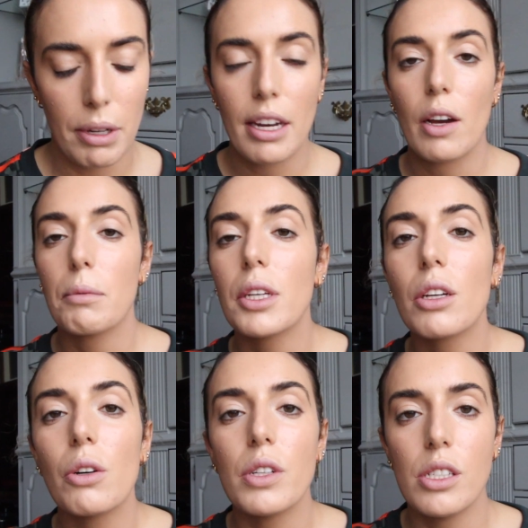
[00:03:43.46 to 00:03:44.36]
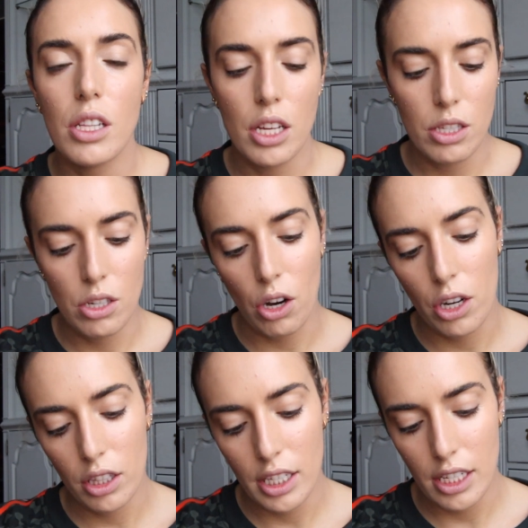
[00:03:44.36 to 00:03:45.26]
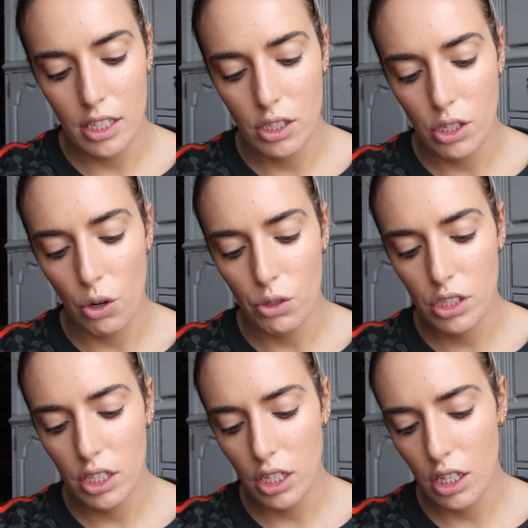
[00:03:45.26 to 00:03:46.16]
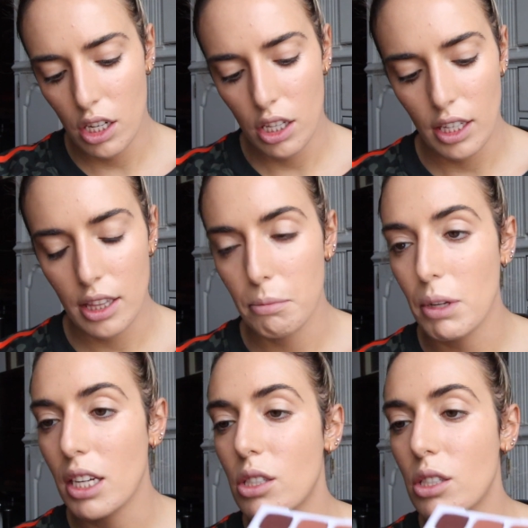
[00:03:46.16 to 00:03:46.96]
Now I'm gonna go into the Tartelette Toasted, like the mini